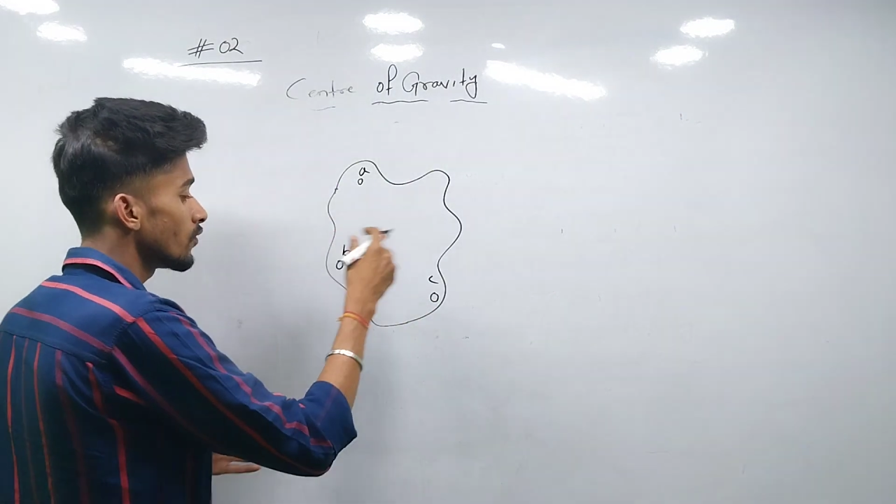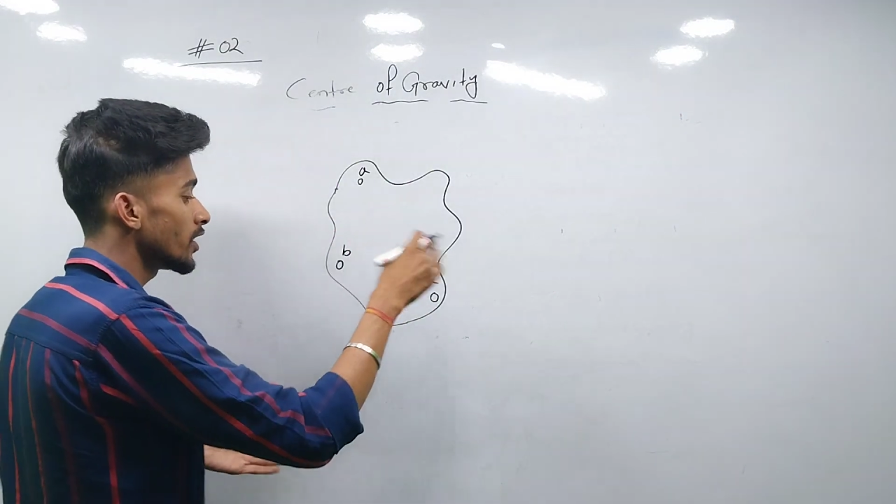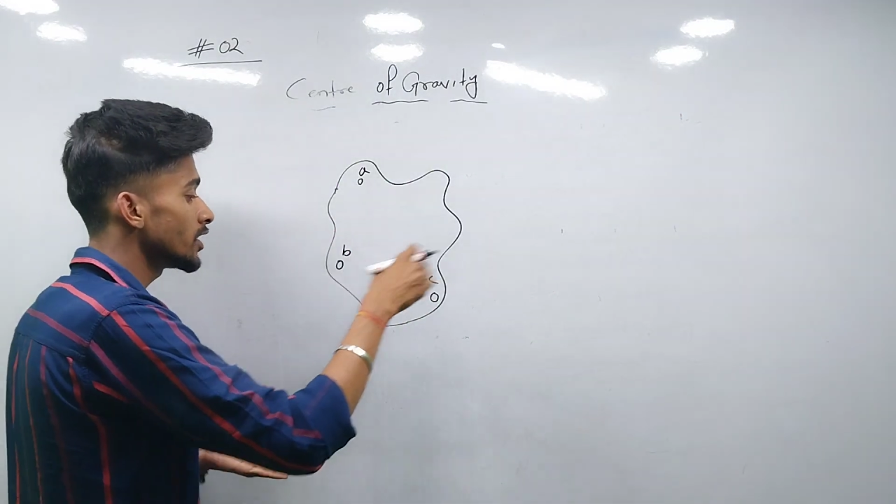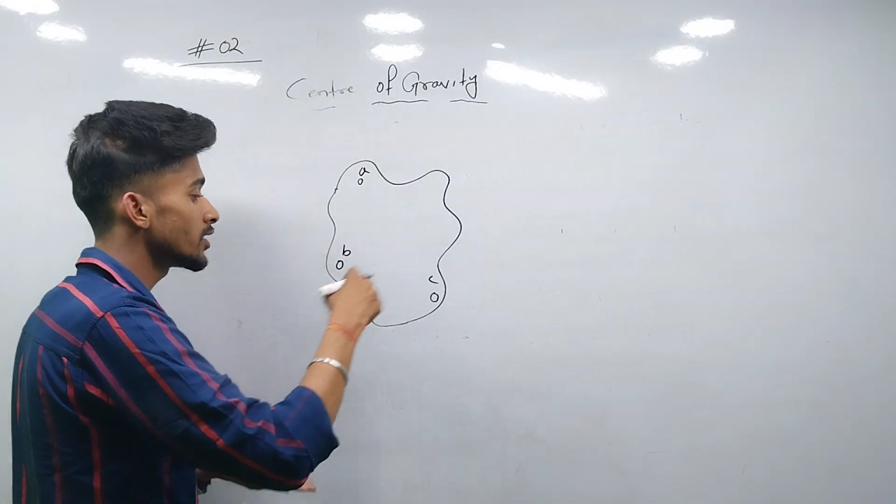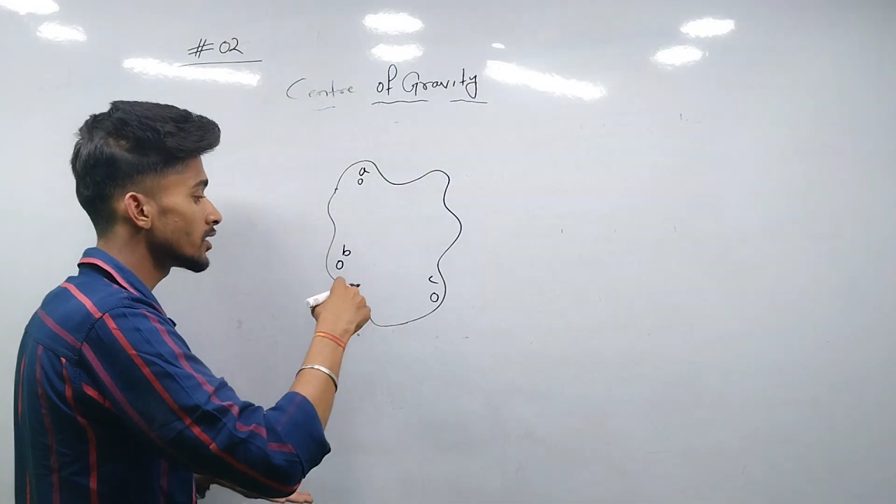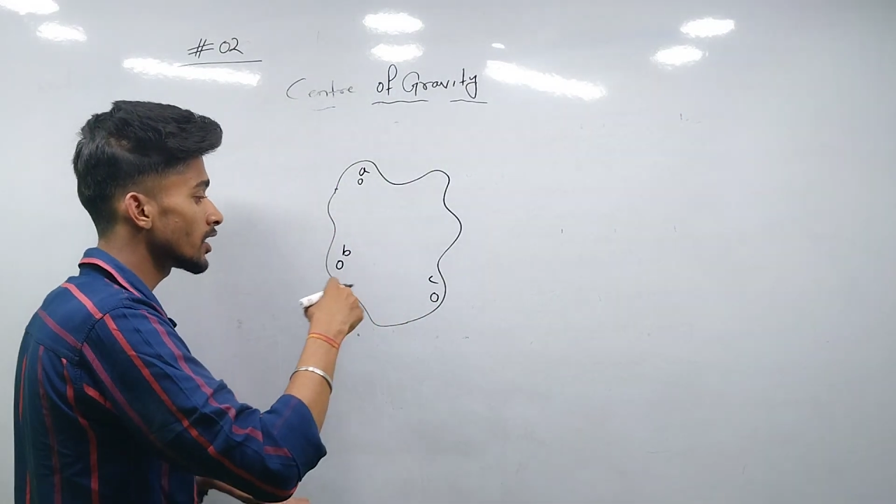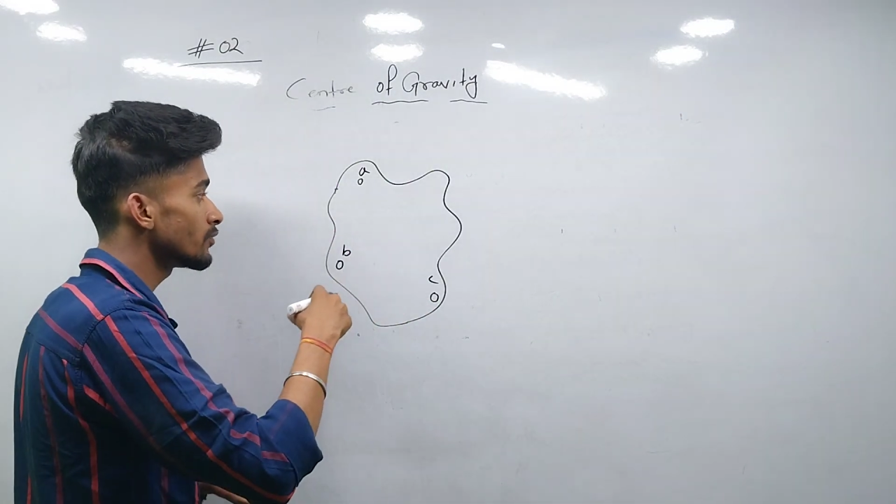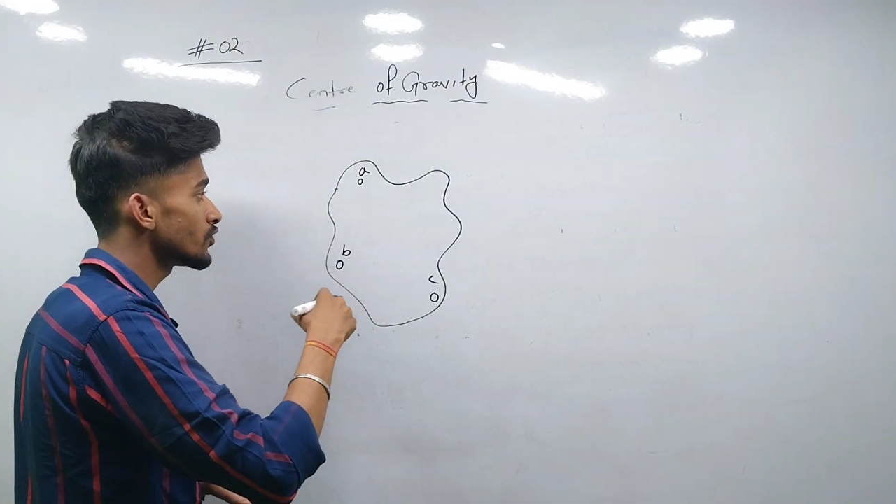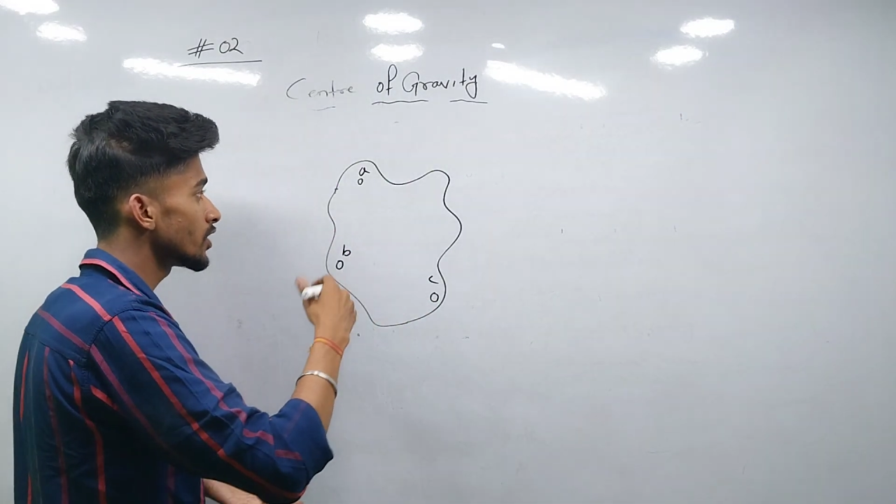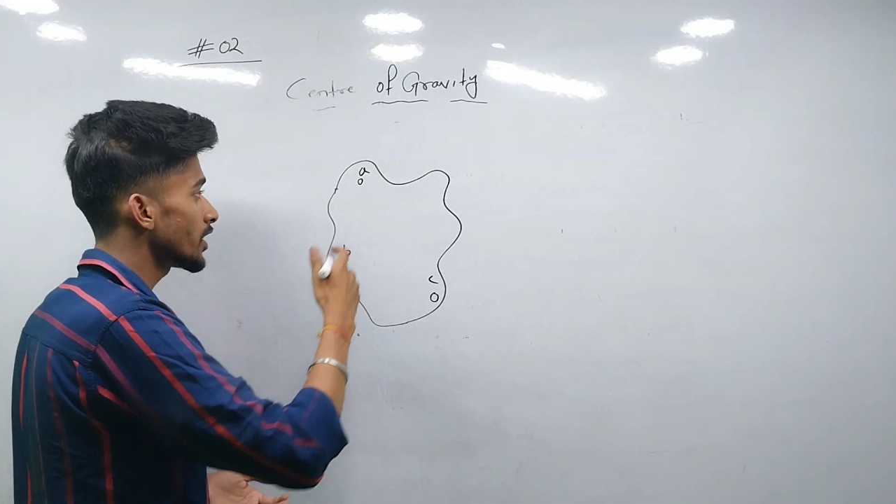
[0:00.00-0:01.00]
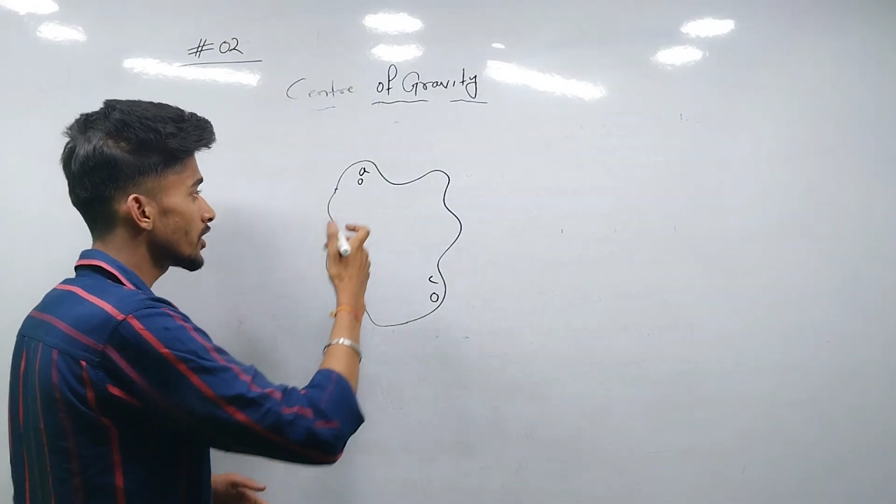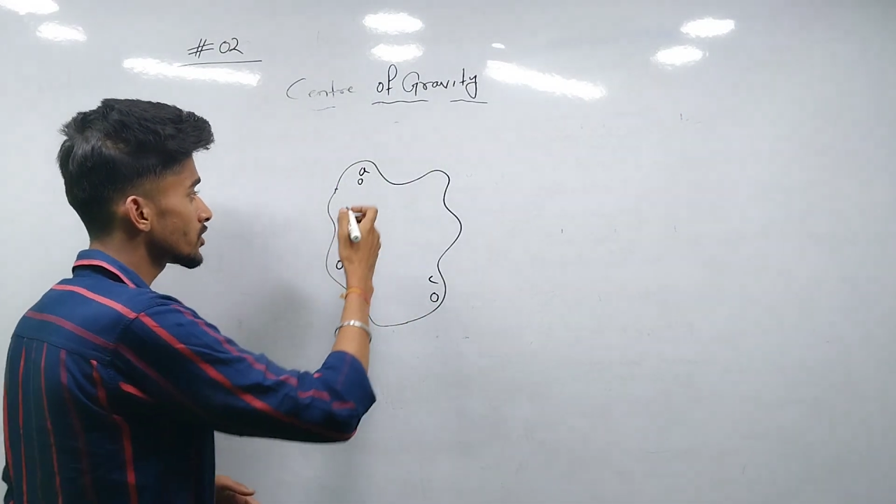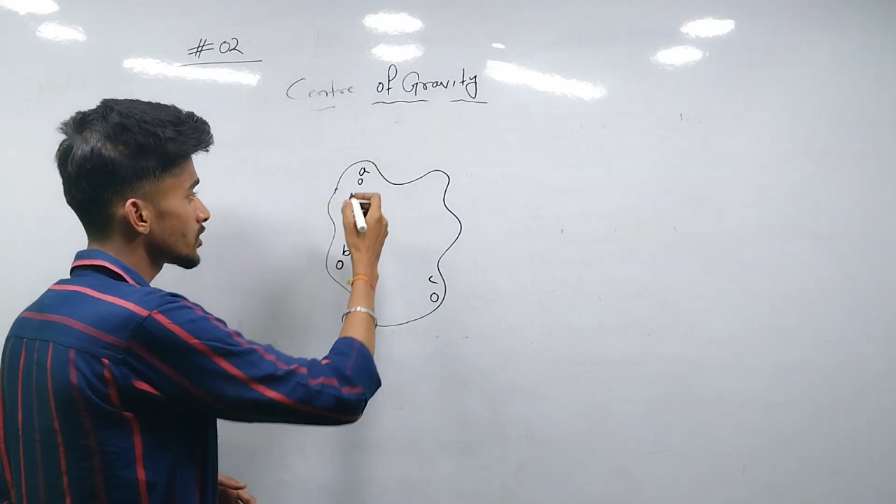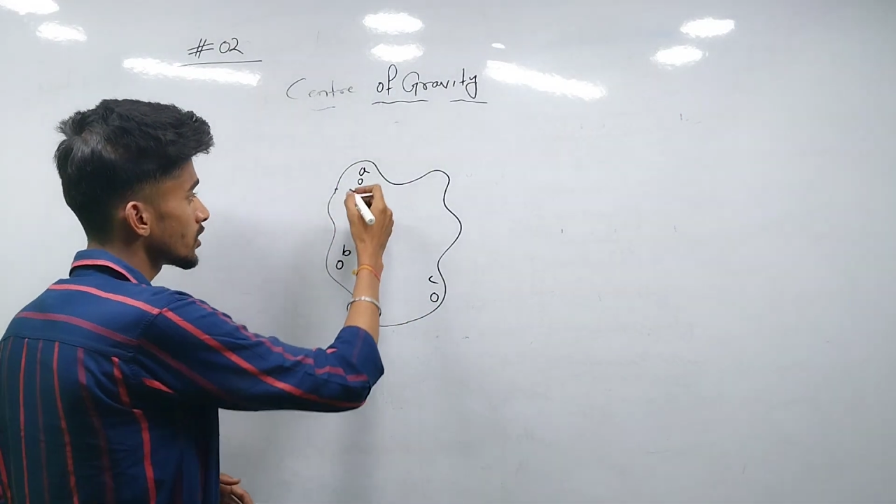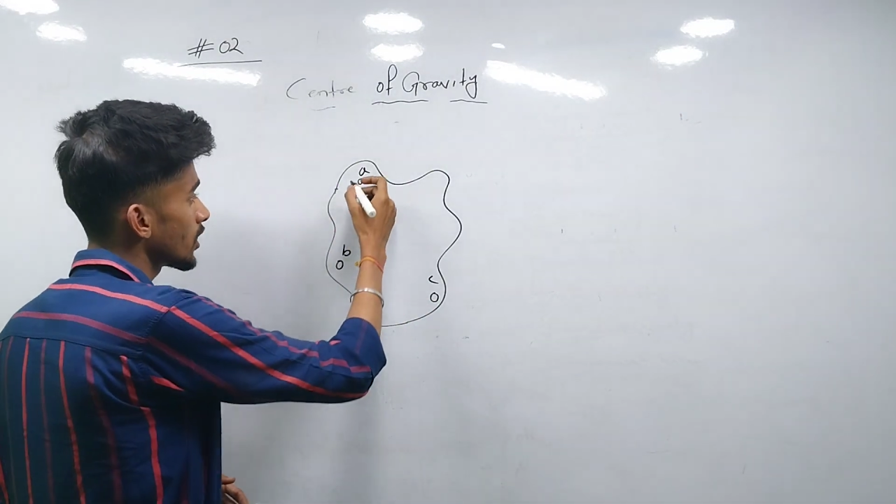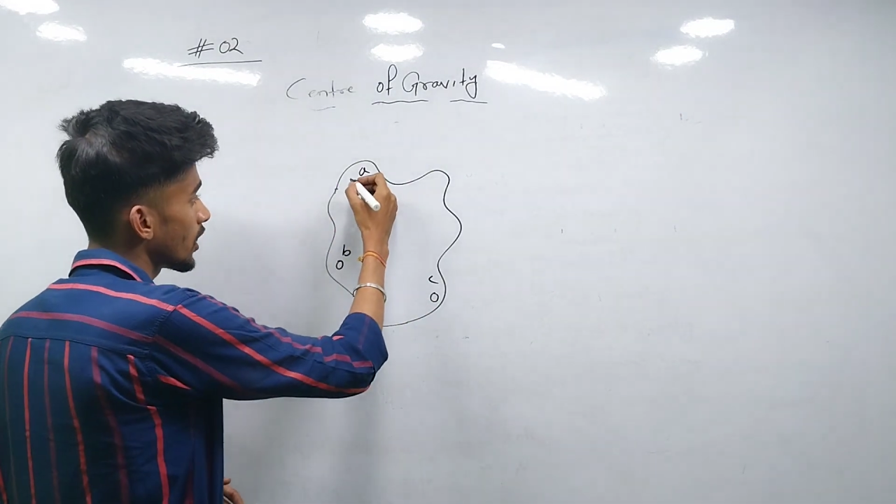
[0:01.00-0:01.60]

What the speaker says: when it come to a rest,